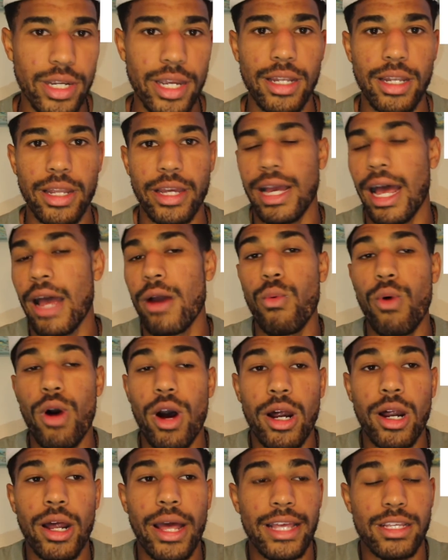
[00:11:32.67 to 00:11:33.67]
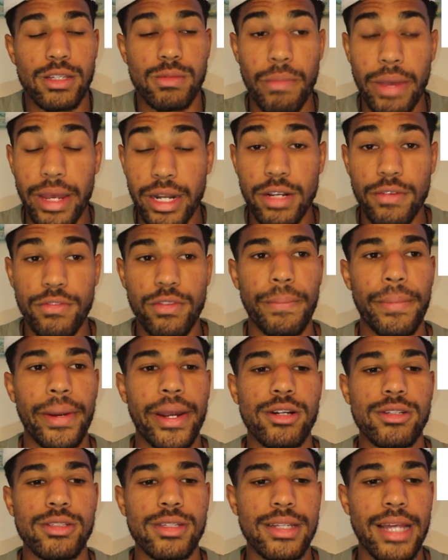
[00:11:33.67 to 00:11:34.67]
and like I want as many of the
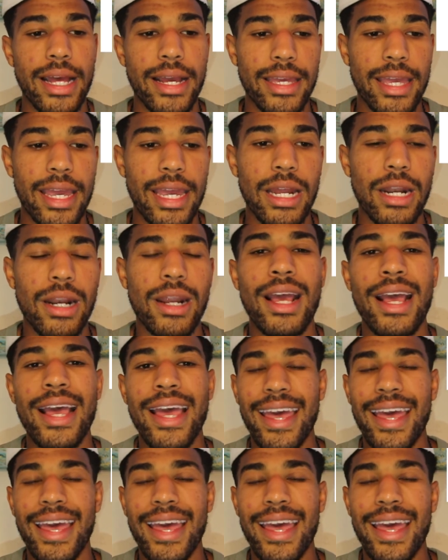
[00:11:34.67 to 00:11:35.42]
pairs as I can,